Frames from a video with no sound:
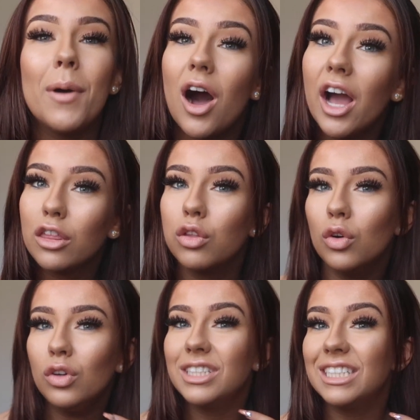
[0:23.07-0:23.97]
But I
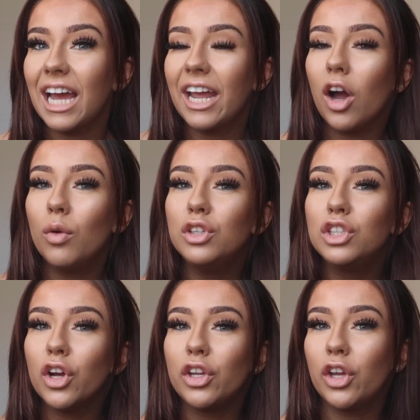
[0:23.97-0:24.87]
thought today I would
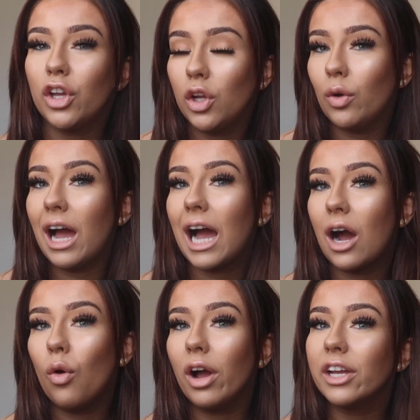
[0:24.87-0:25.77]
show you
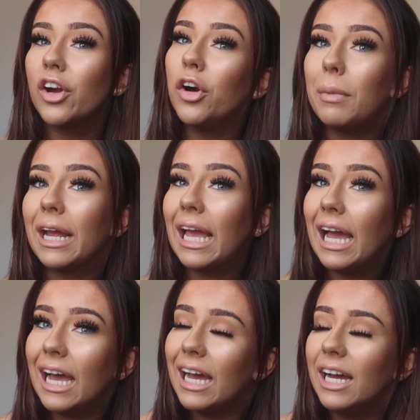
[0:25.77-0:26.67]
how I curl my
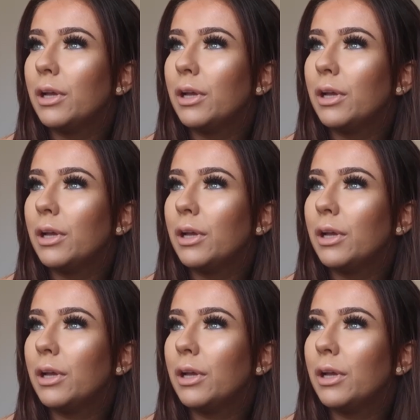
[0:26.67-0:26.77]
hair,